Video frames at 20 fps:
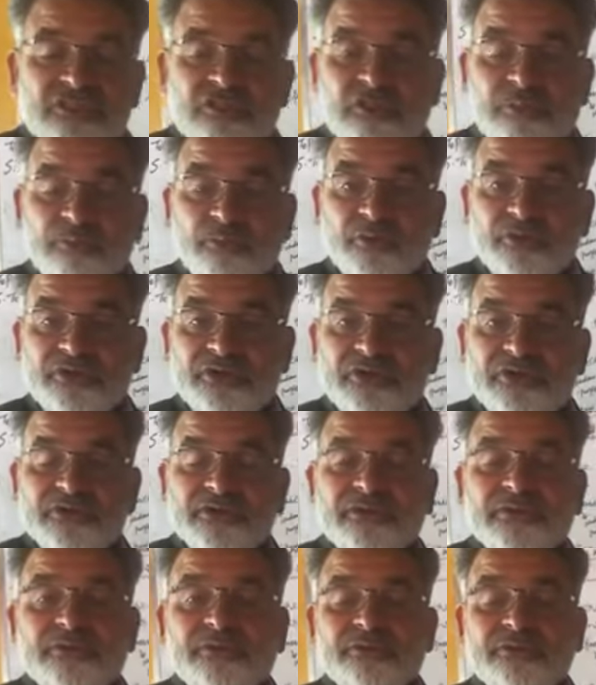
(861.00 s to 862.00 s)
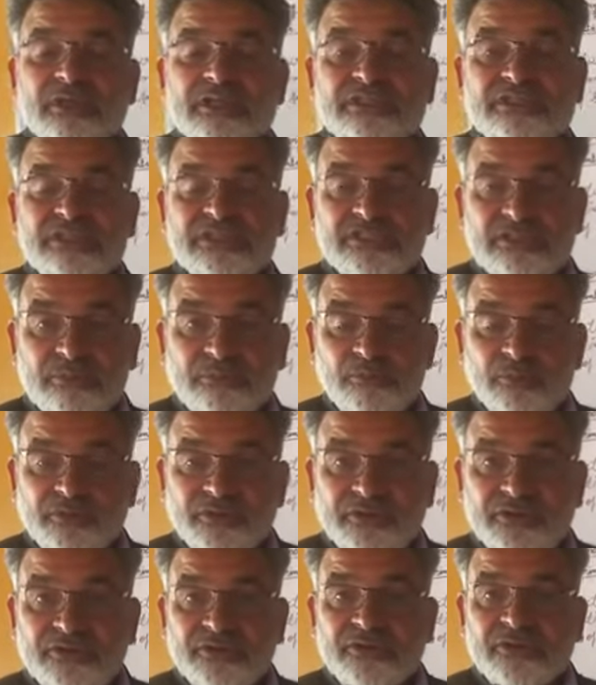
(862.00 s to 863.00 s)
supported
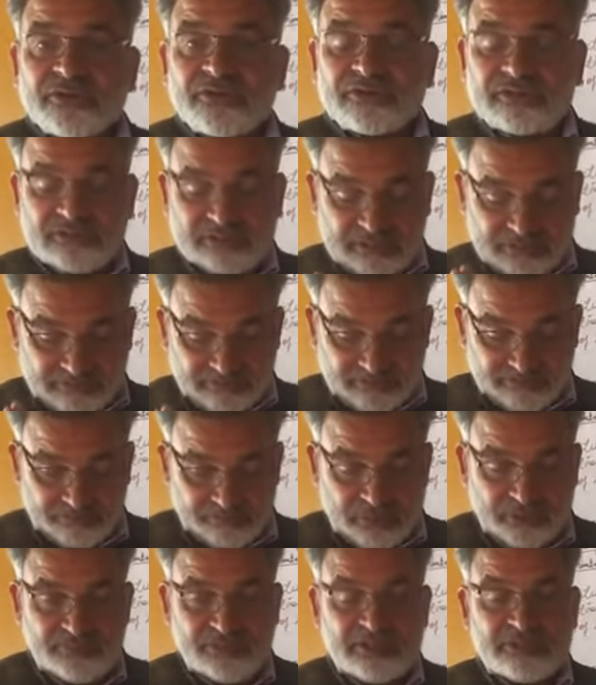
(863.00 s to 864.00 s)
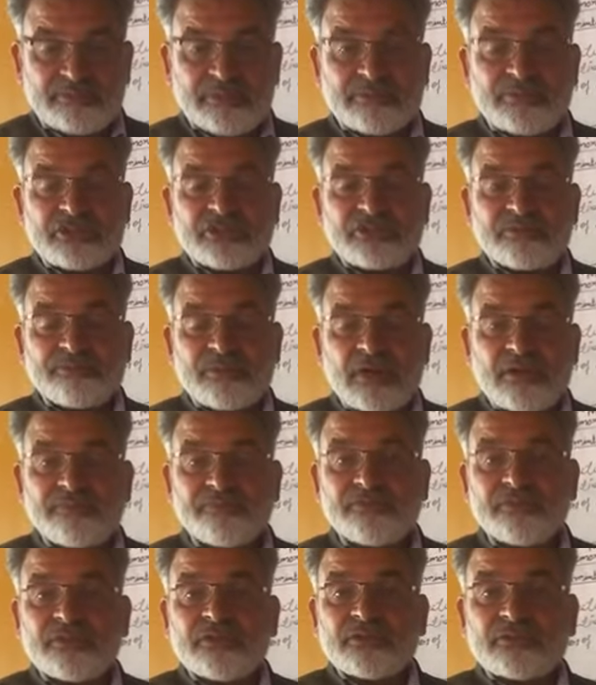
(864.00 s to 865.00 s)
the permanent membership of
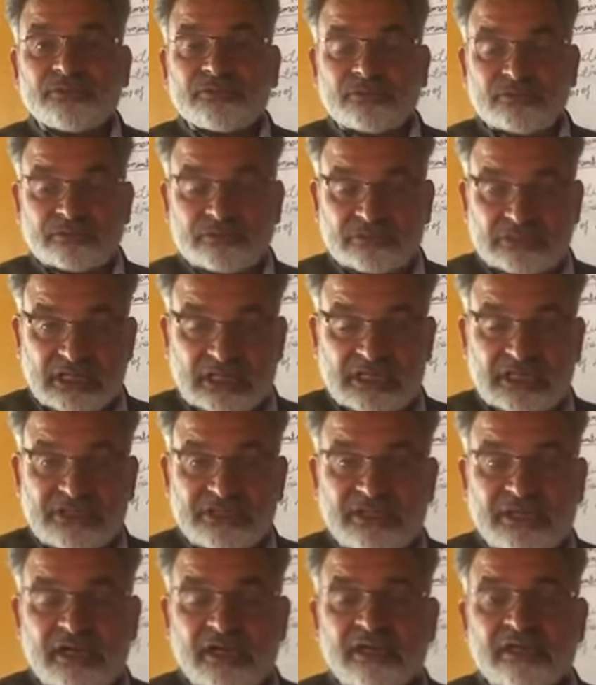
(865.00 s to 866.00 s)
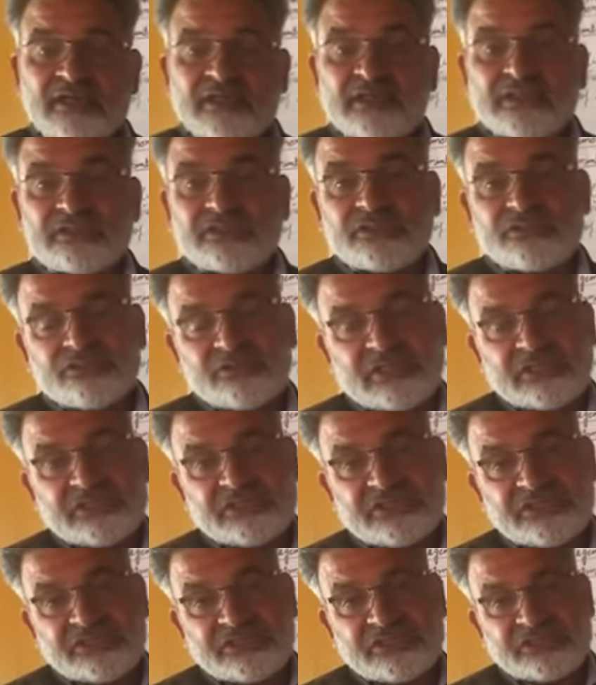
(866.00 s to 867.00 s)
India in the United
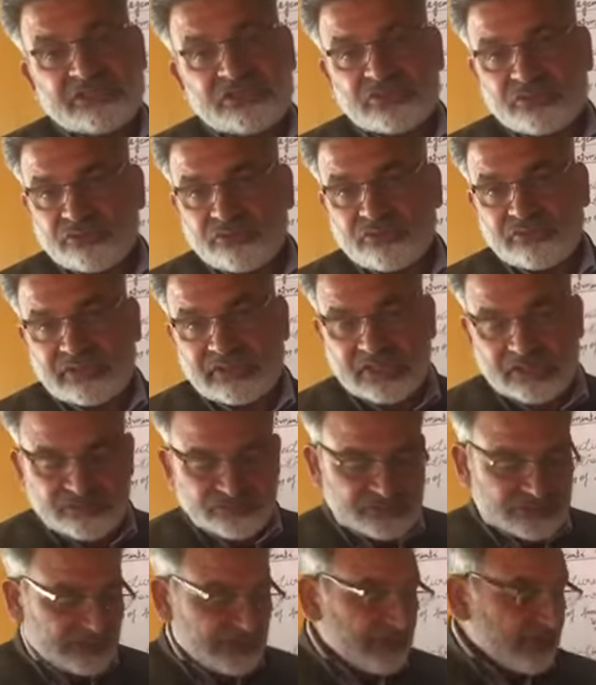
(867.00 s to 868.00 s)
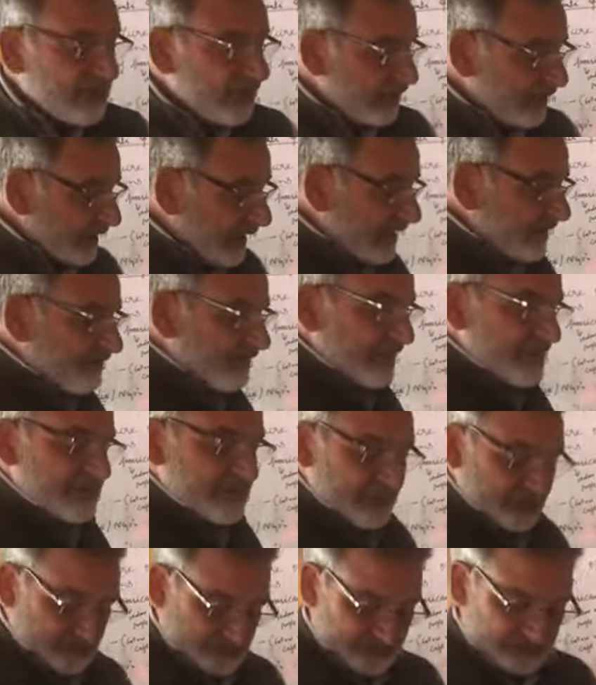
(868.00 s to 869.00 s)
Nations Security Council. Likewise,
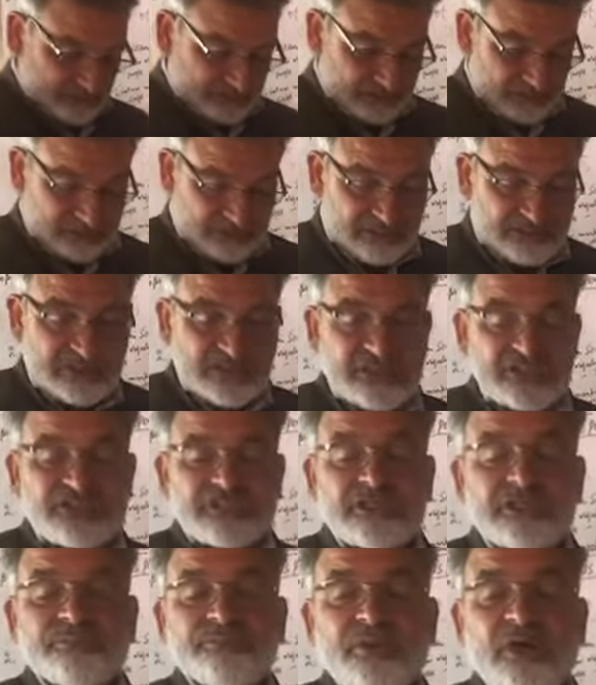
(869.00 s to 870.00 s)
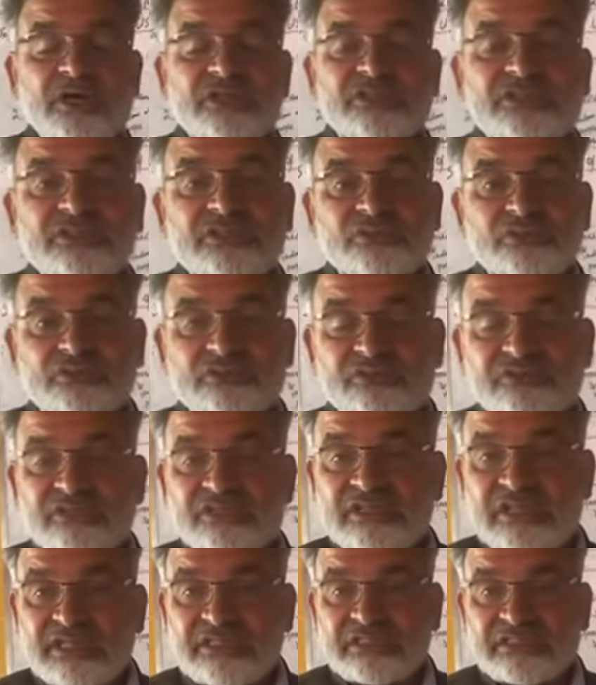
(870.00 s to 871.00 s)
in the recent past, in
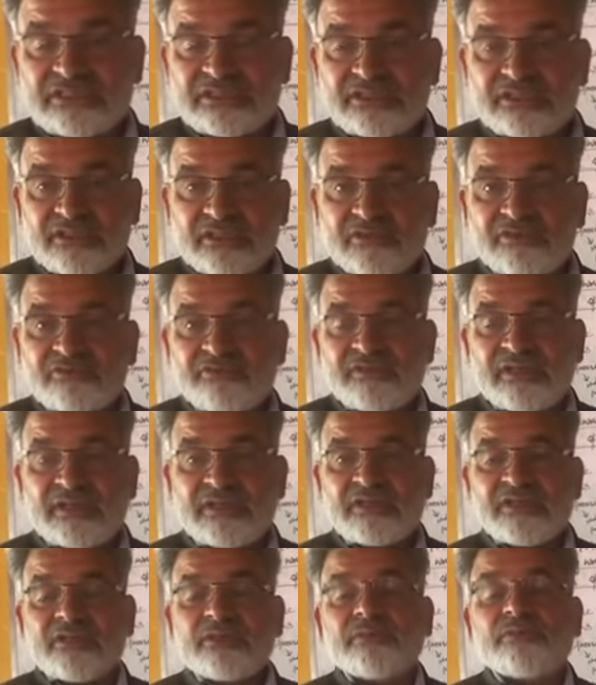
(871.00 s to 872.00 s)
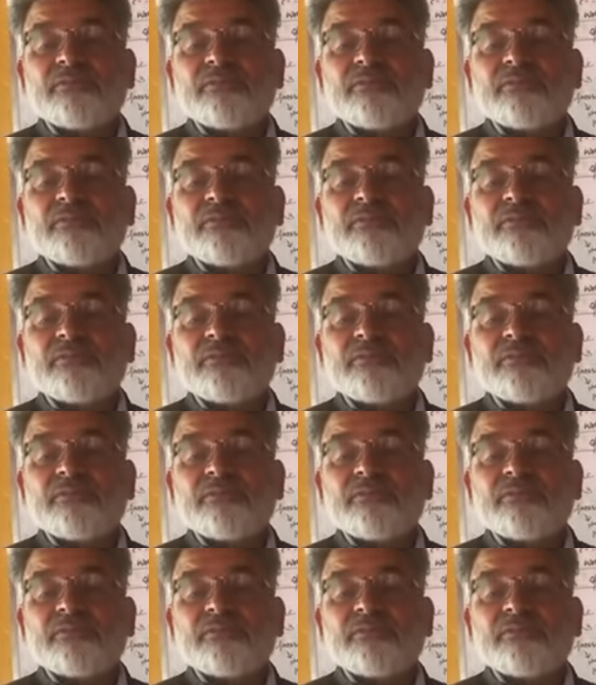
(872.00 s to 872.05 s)
2019, when